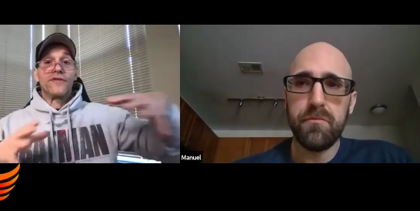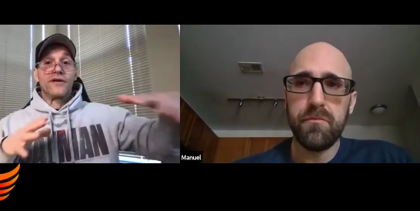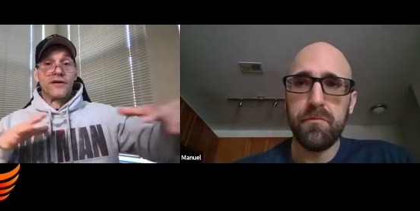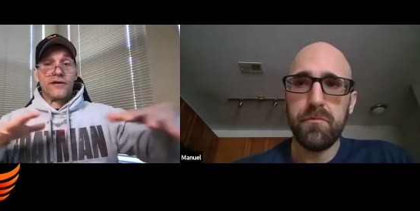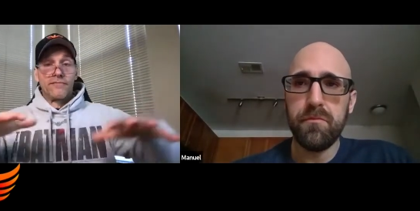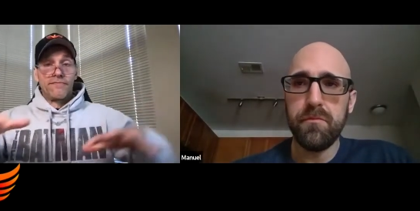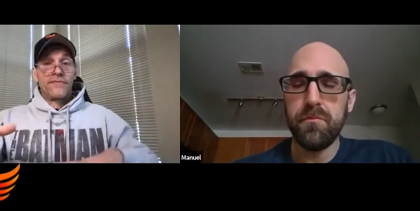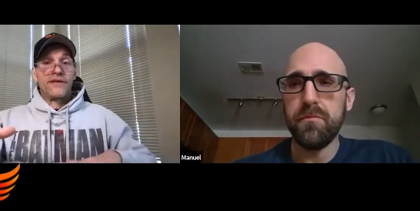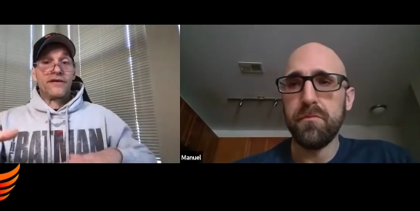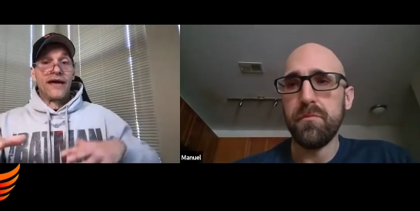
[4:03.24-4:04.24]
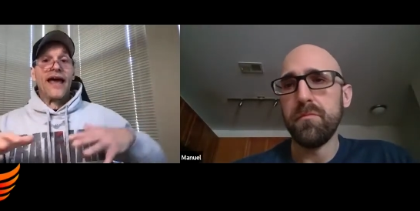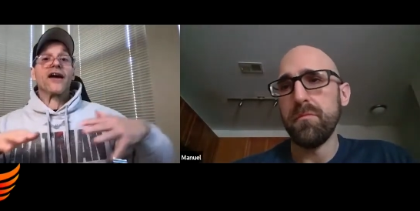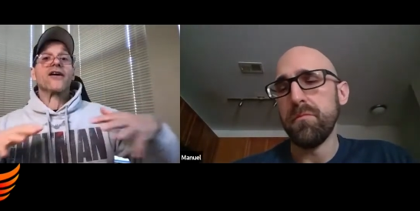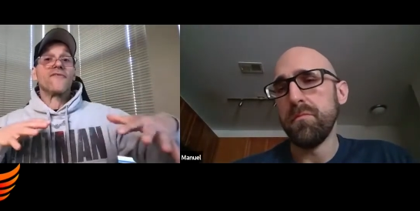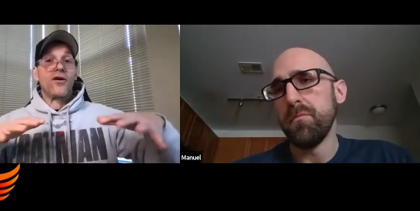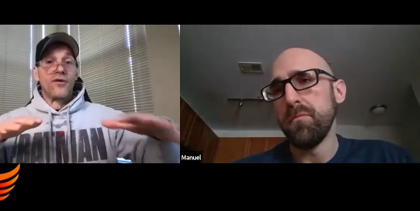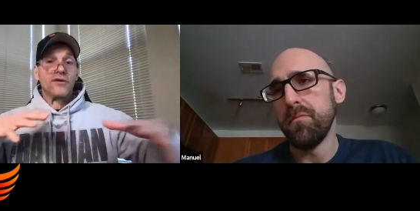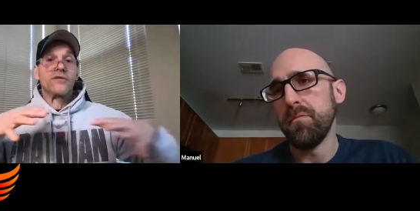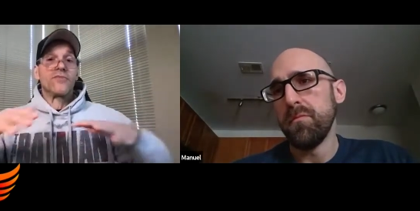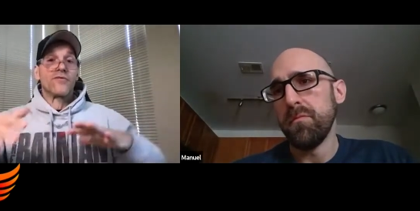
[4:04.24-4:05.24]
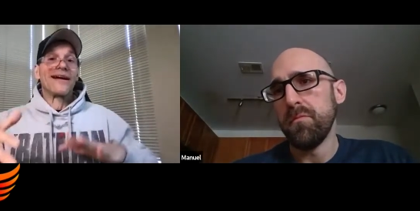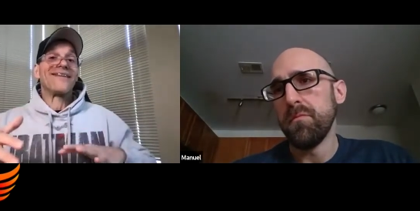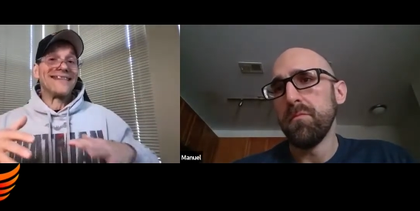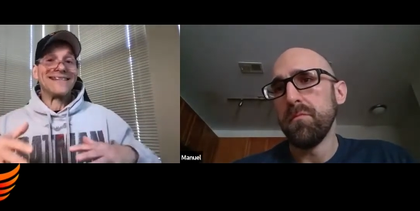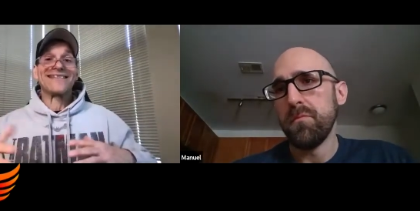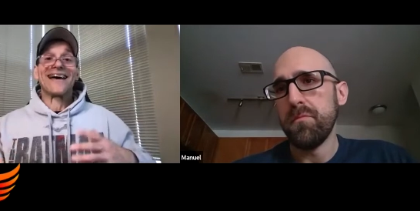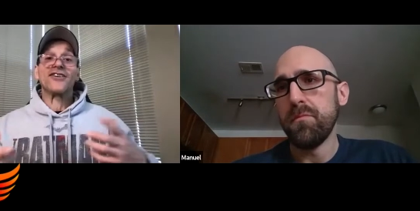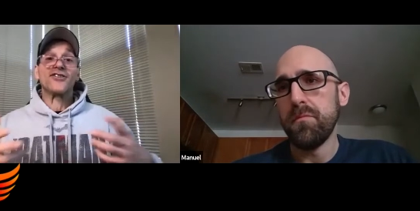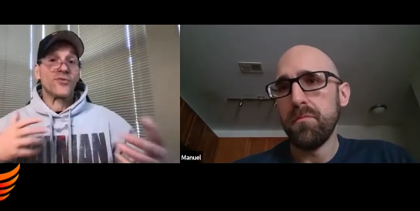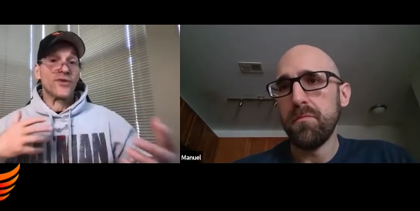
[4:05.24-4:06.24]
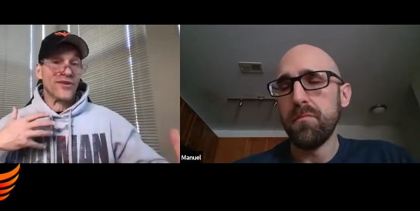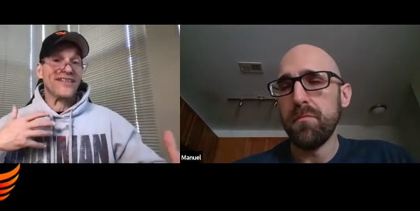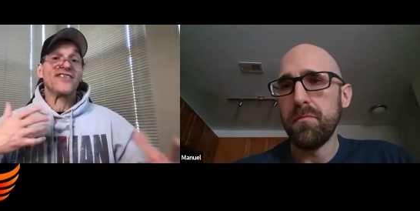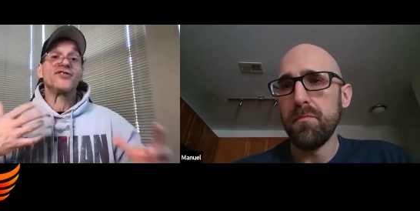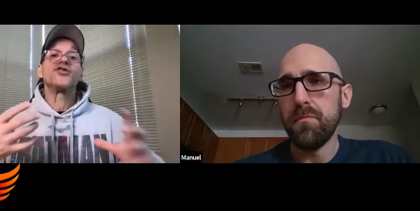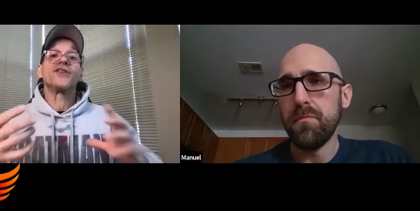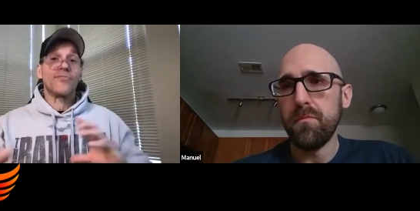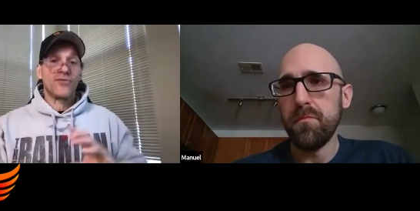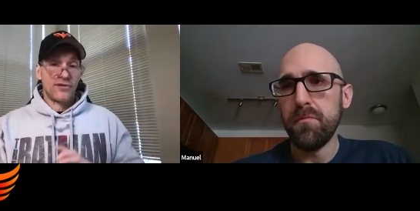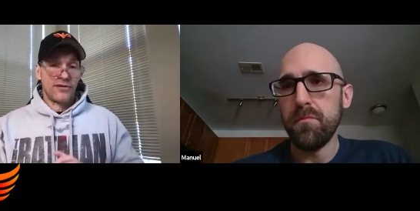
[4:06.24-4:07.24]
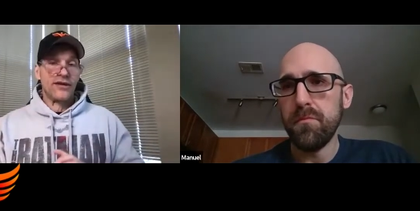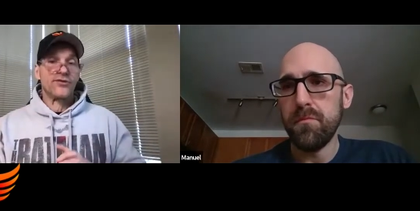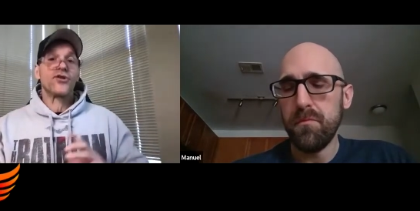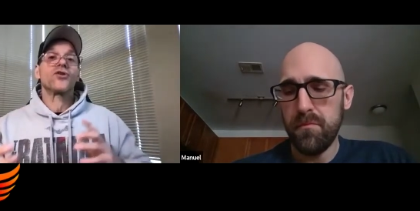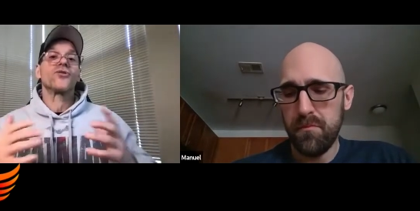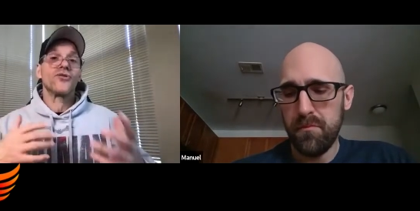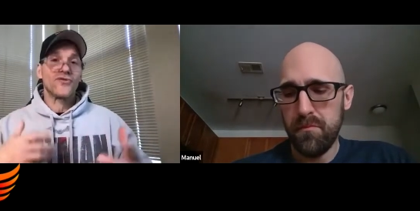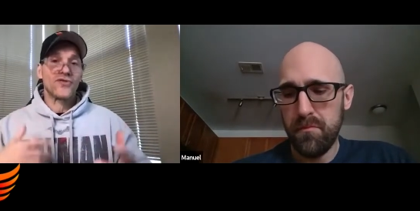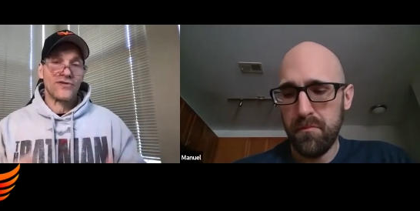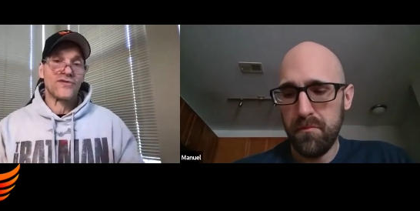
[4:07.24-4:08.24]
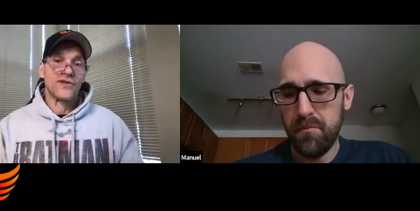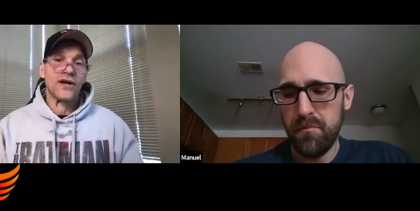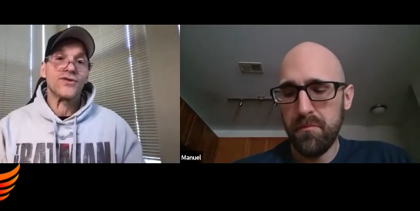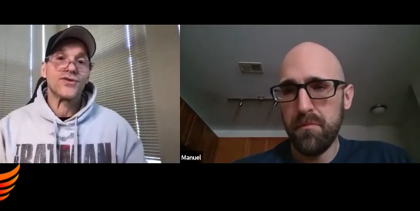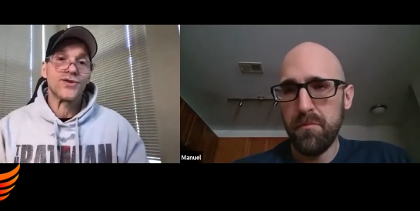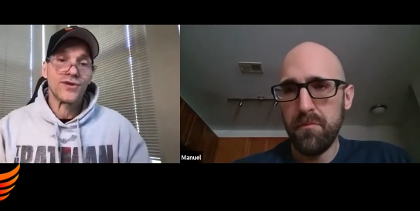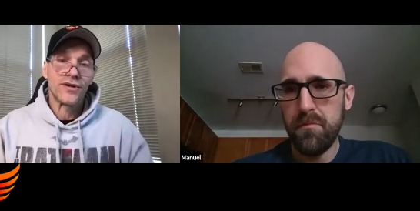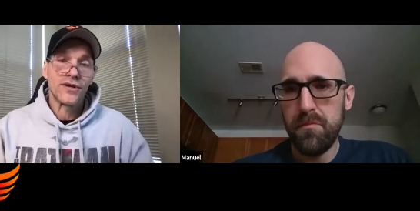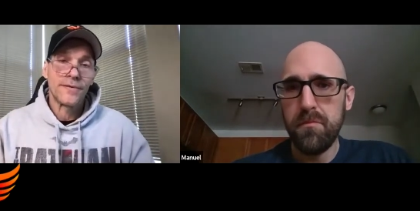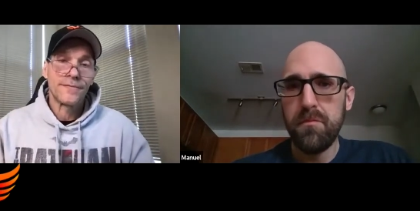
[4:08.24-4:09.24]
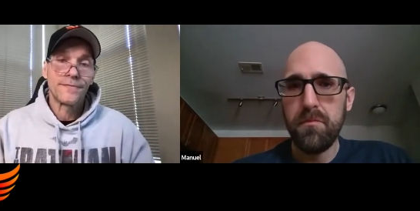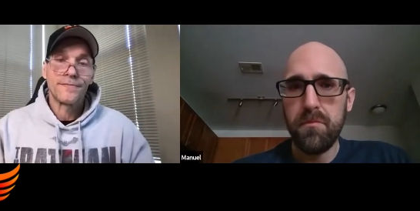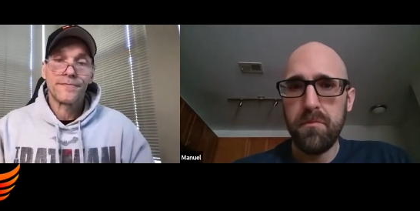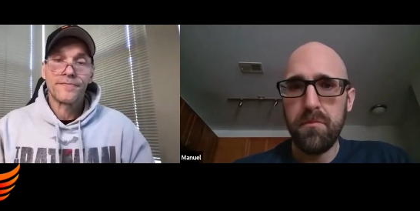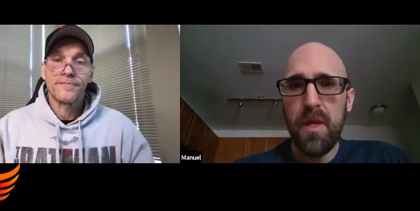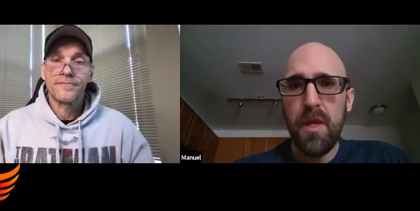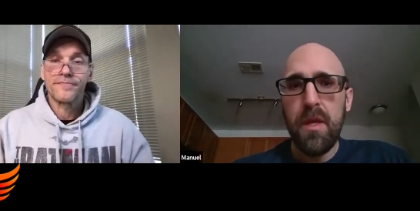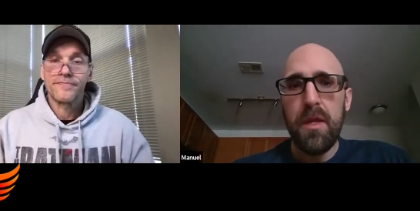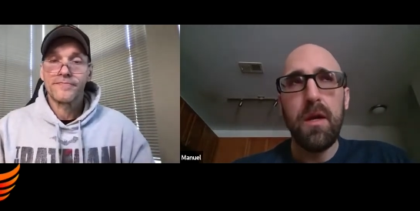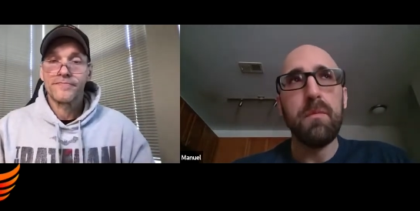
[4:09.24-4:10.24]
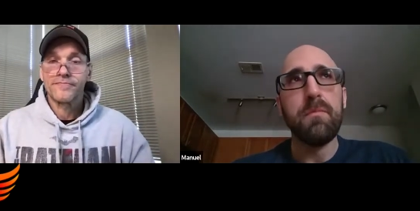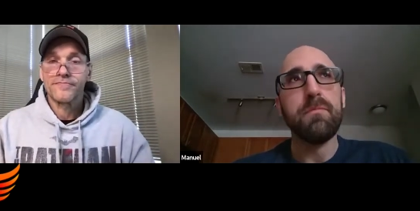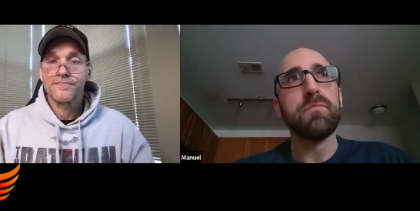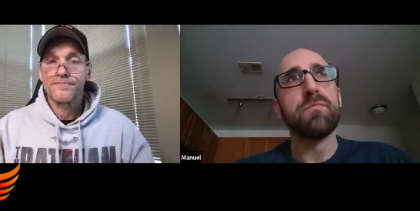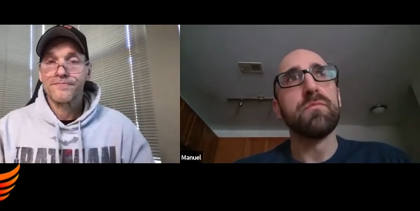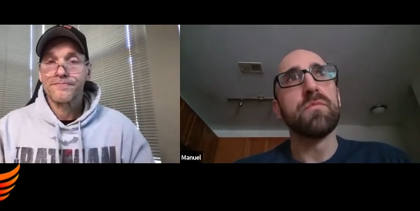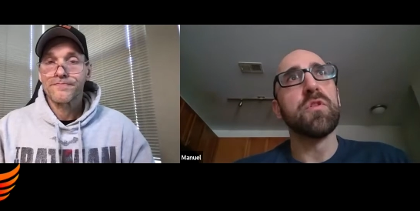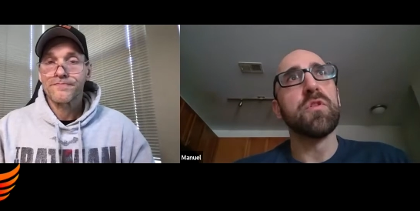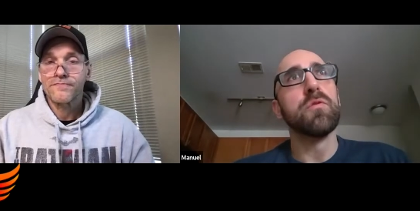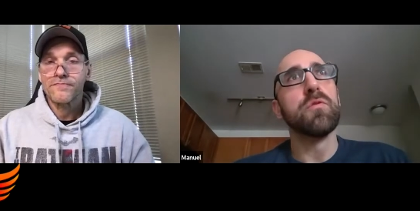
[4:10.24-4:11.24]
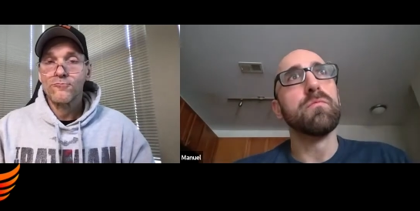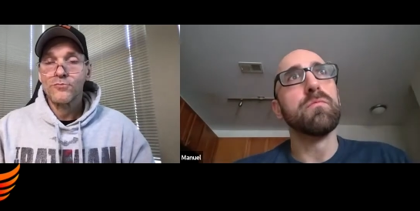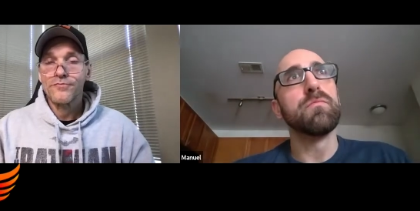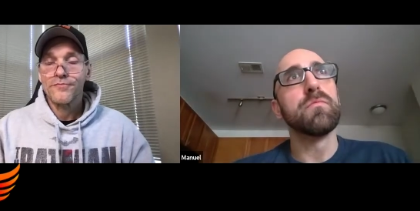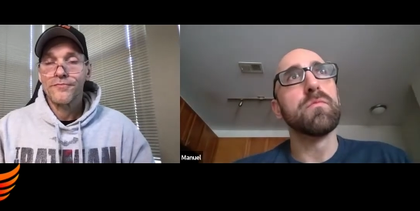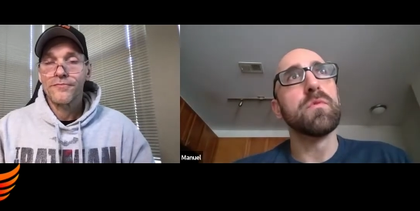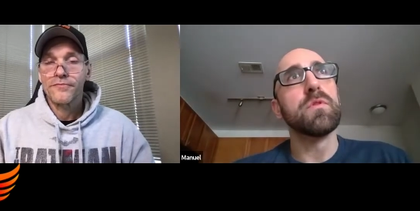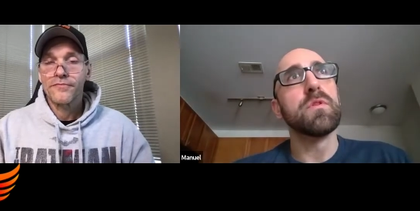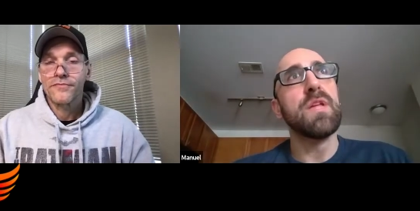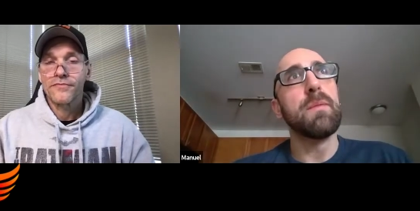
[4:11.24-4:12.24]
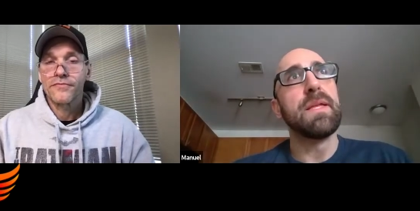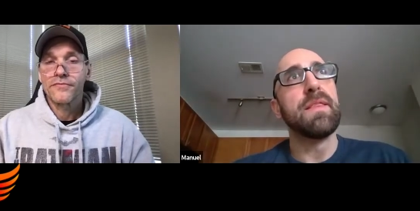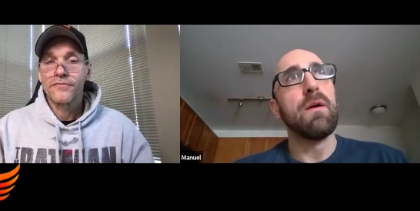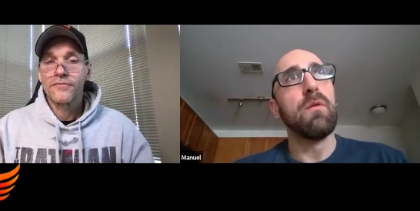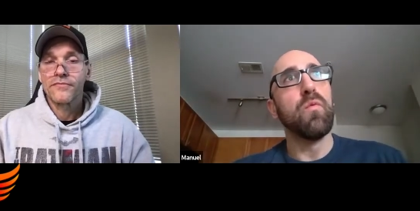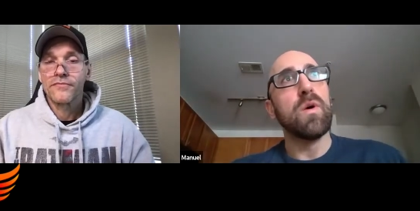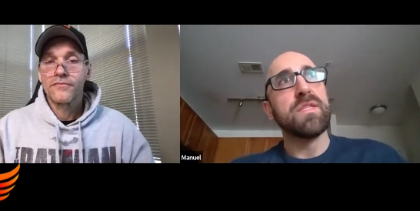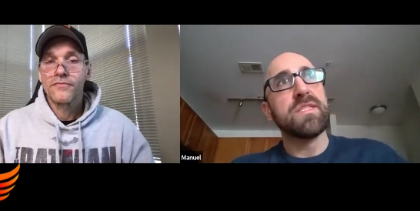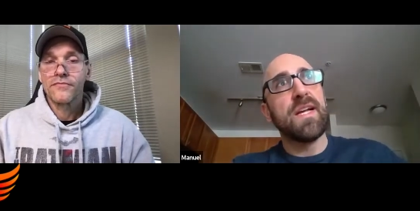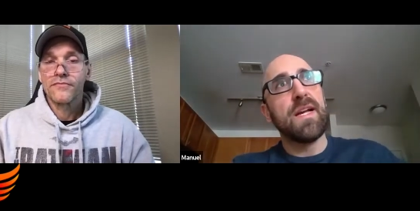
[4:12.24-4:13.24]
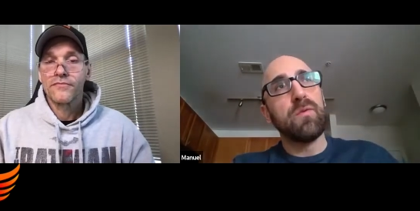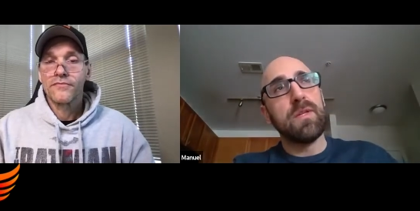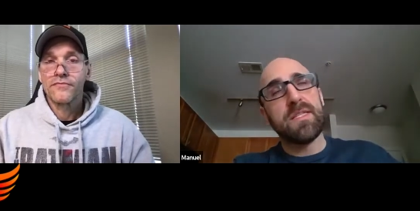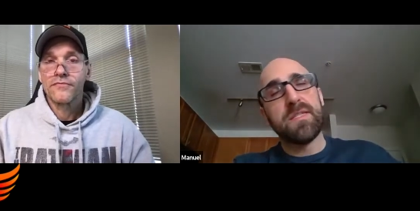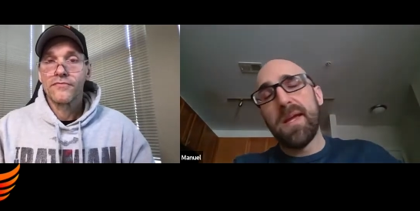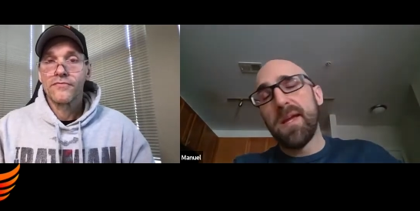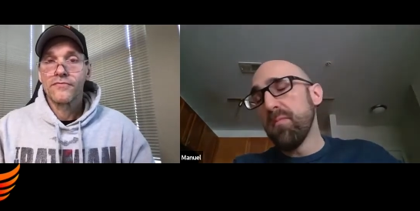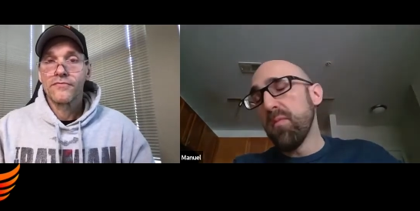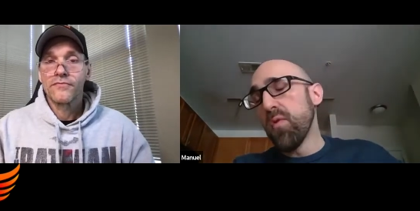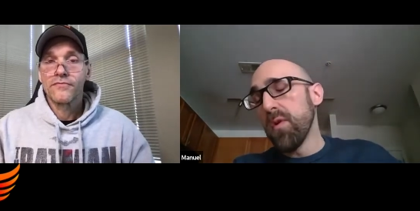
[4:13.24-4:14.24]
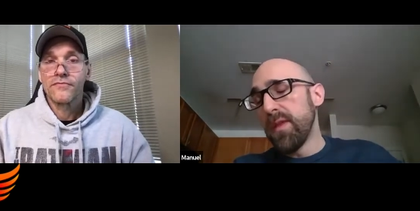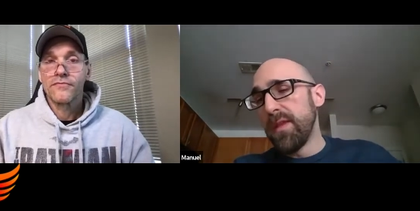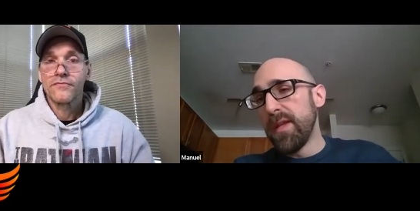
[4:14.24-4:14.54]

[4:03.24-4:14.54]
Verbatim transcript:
Speaker 1: the air volume around inside, so we create these shapes and turns and such.
Speaker 2: Mm-hmm. So does that mean that one side will expand more than